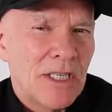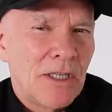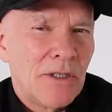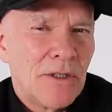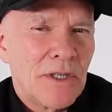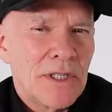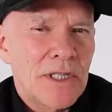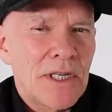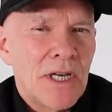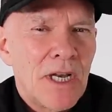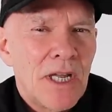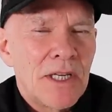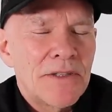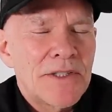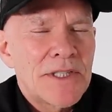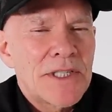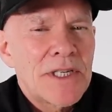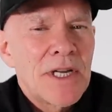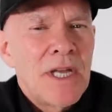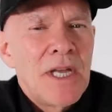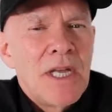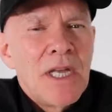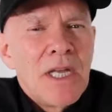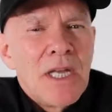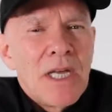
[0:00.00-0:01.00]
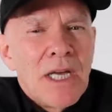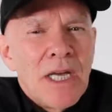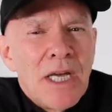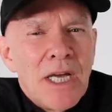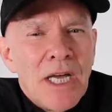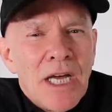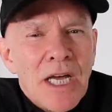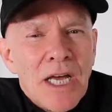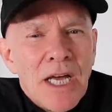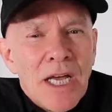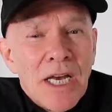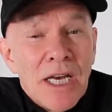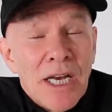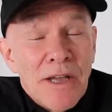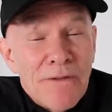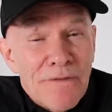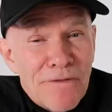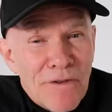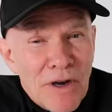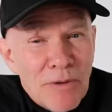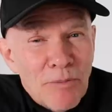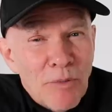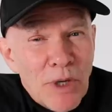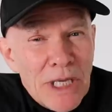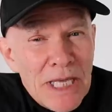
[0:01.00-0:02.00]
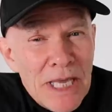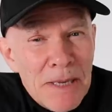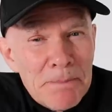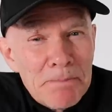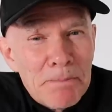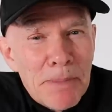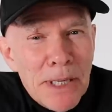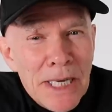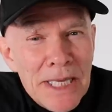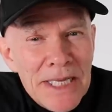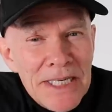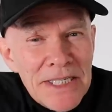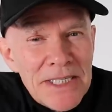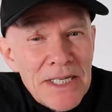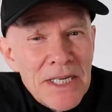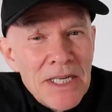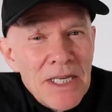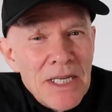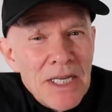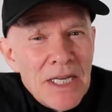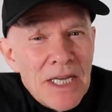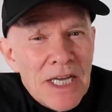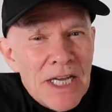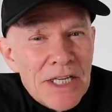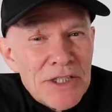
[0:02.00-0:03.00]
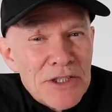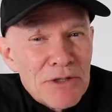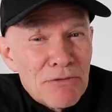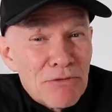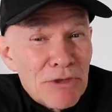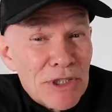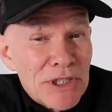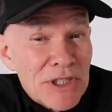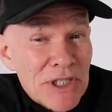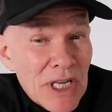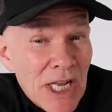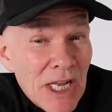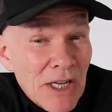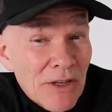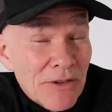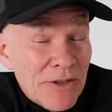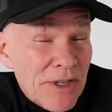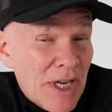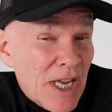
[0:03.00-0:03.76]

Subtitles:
Lewis lost left front wing end plate as a result,